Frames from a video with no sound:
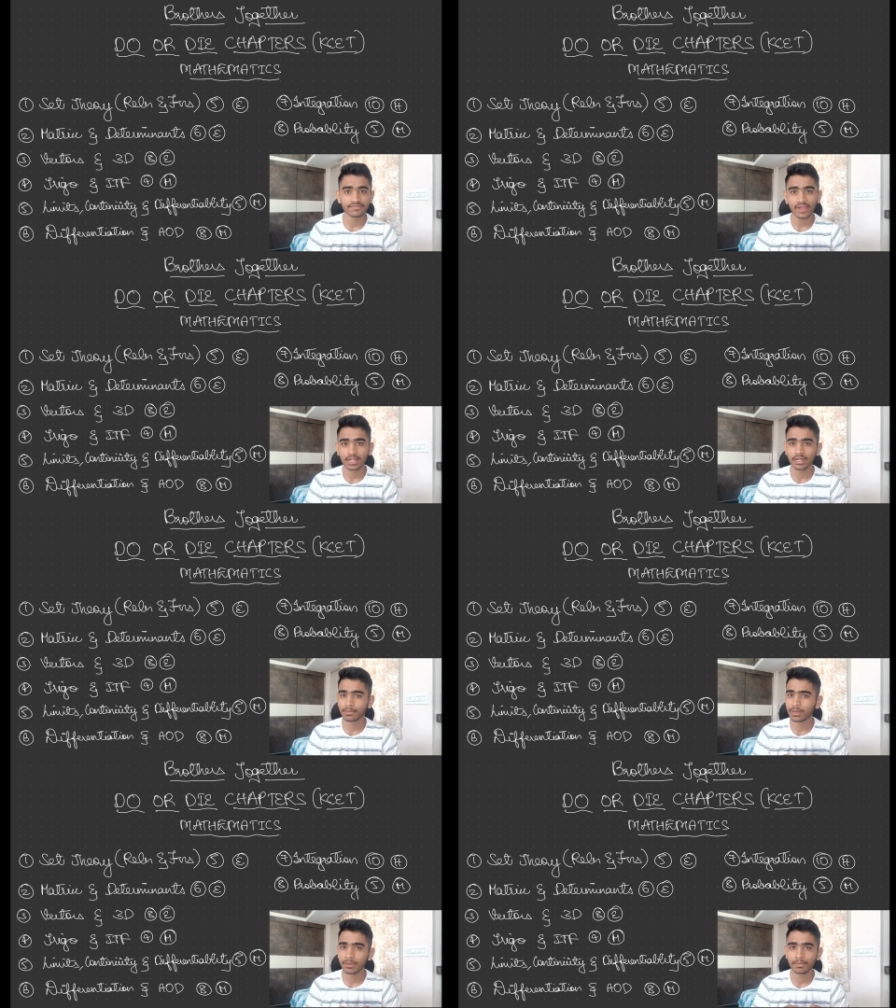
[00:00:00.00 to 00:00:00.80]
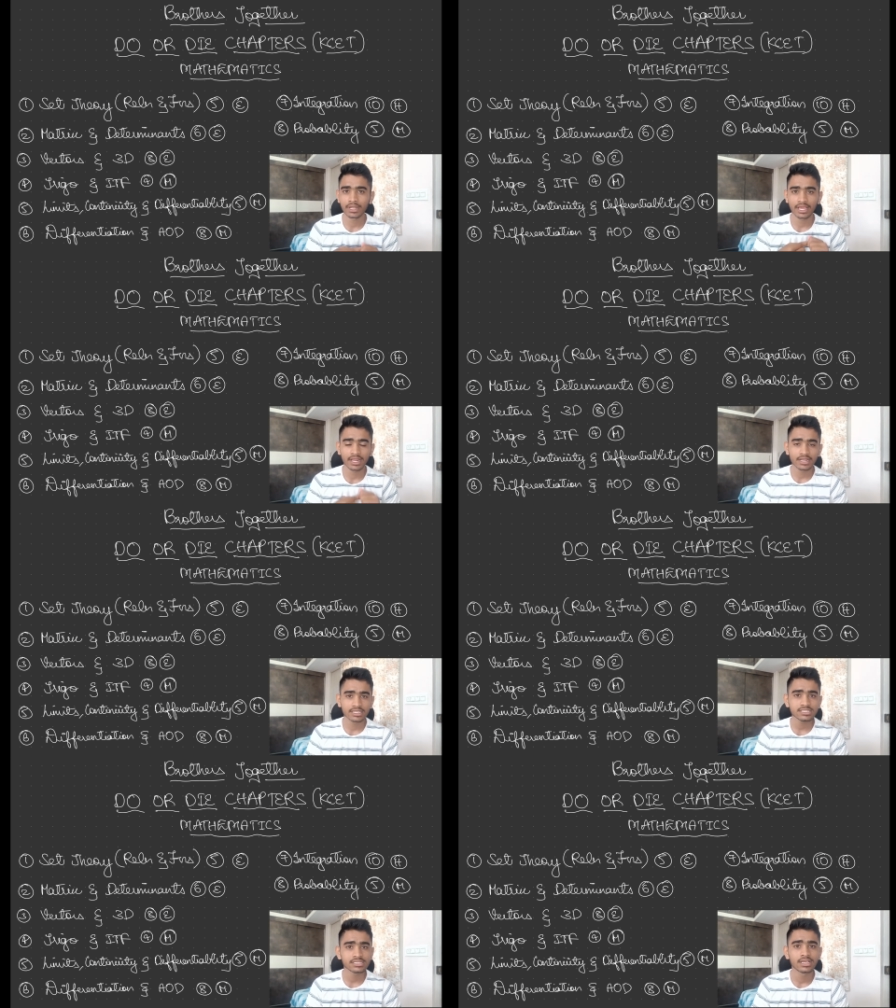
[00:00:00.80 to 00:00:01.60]
the fact that many people neglect
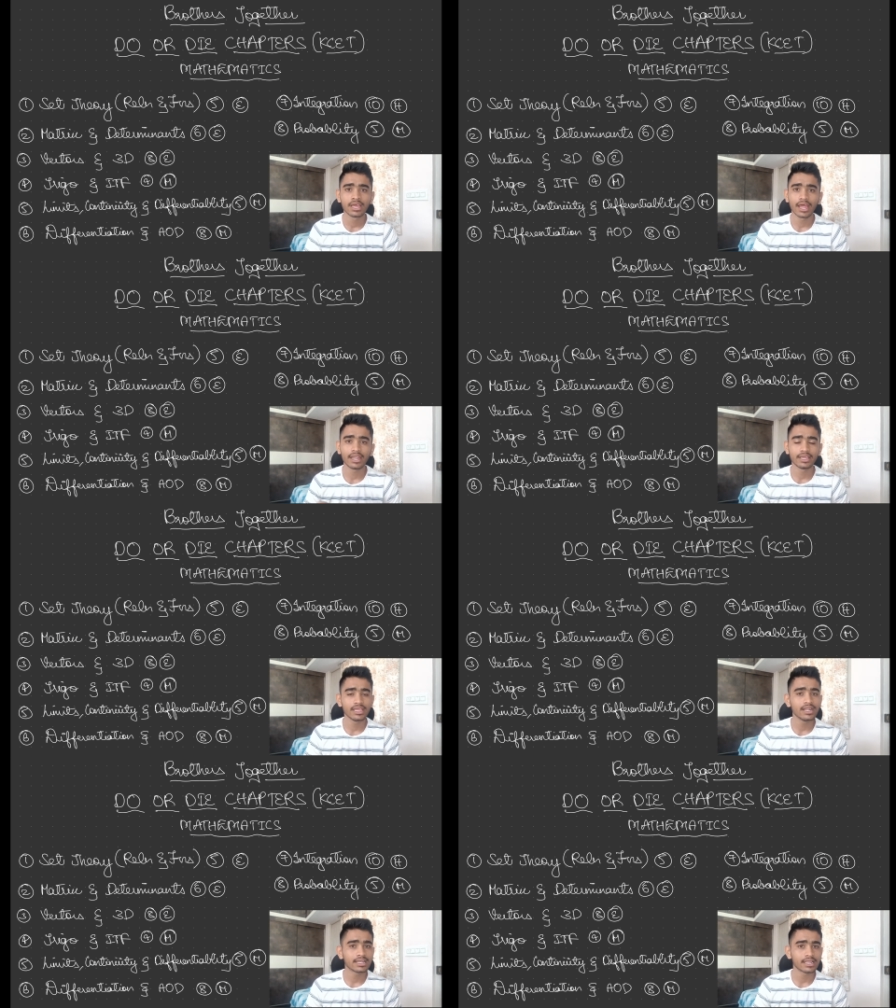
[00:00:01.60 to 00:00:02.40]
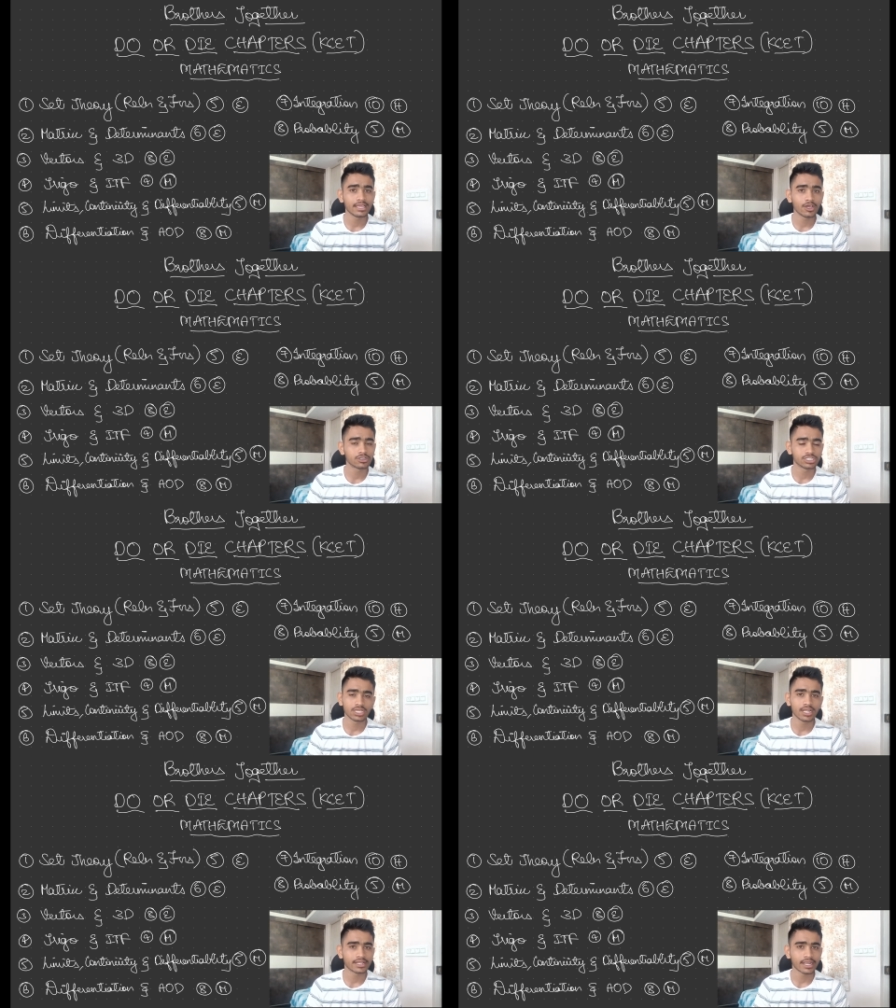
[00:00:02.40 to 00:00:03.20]
this and he'll he or
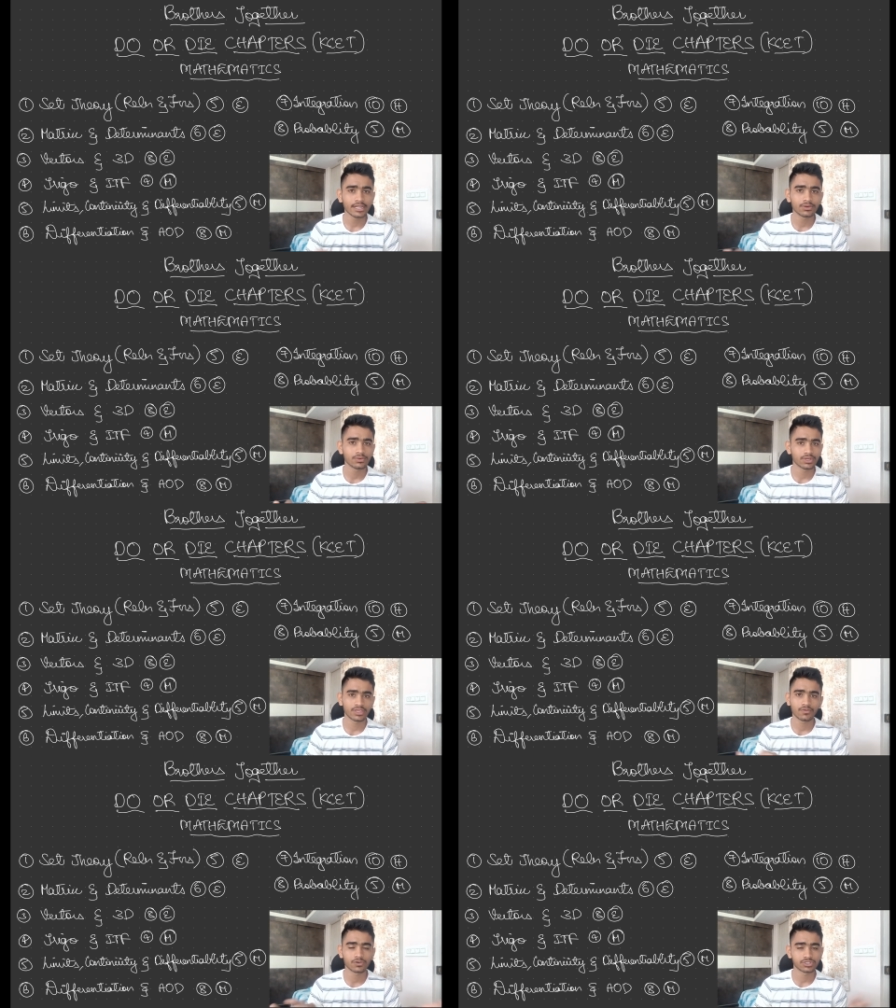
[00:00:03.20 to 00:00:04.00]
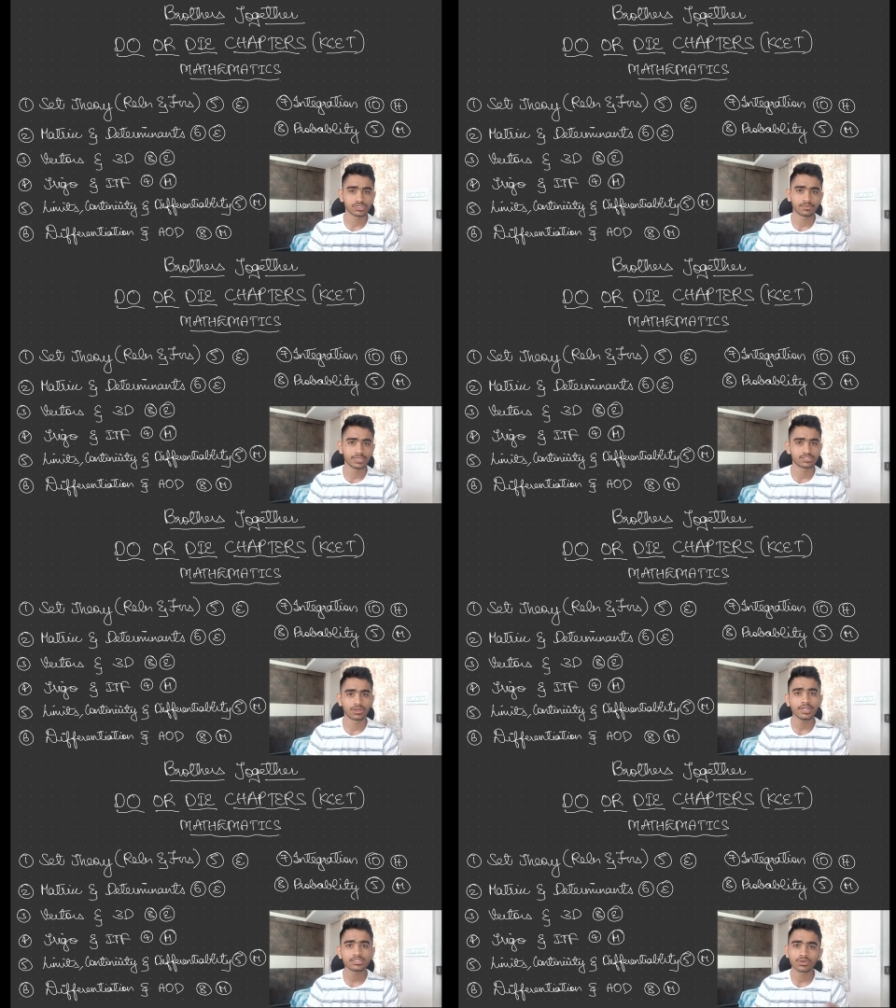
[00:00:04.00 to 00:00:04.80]
she'll try to give questions based
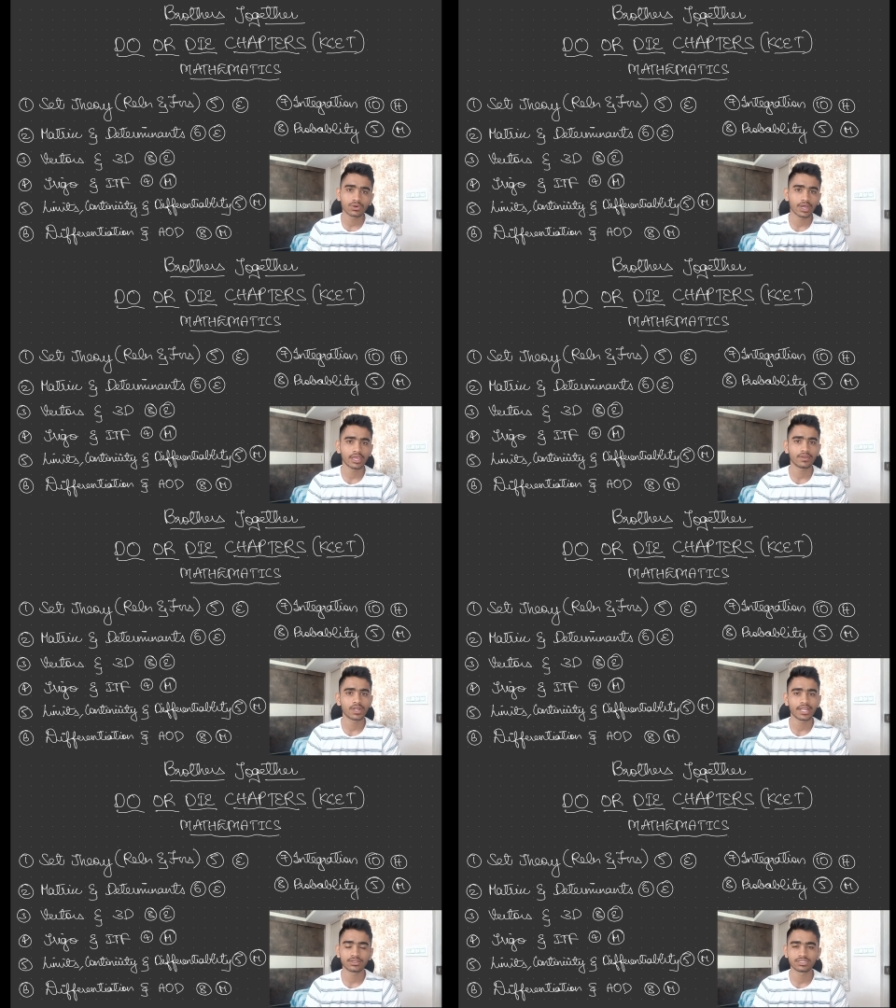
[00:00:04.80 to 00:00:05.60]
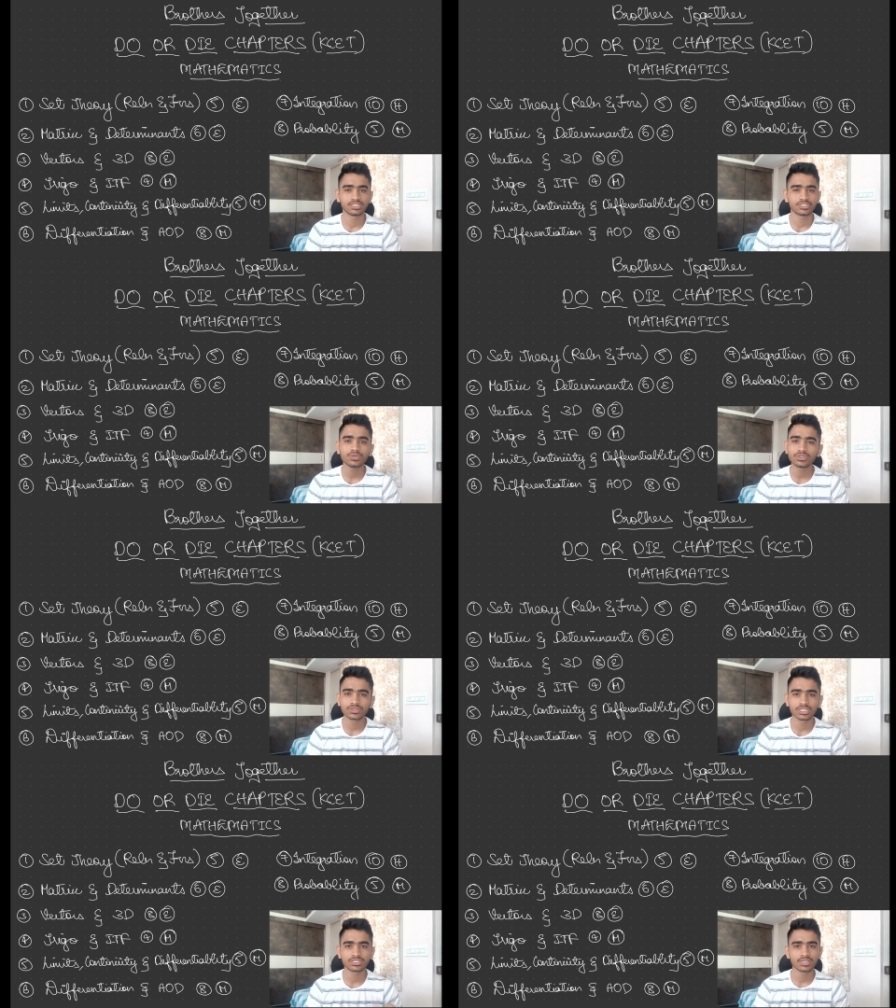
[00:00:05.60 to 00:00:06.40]
on it so i would like to suggest you to
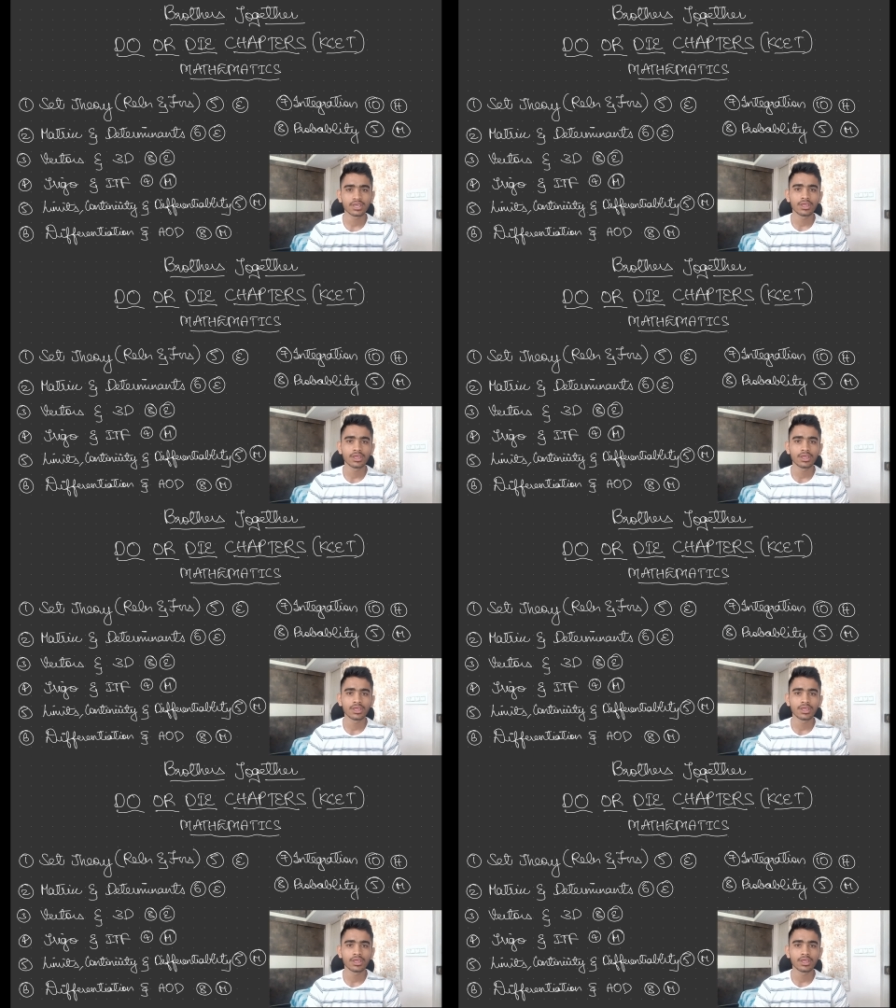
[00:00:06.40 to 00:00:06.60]
just